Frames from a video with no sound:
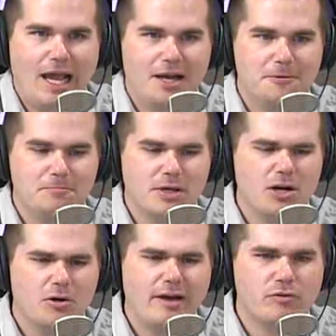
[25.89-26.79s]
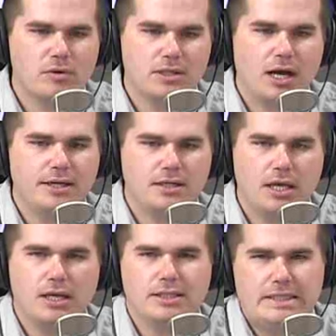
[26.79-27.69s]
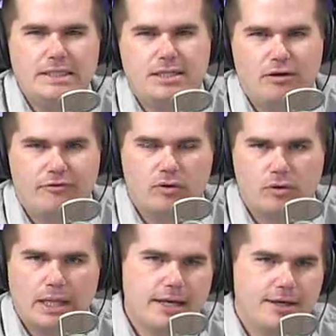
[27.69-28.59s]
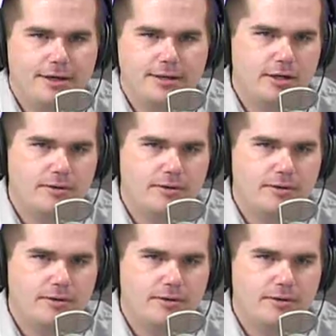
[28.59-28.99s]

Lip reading: I'd get a detail photo like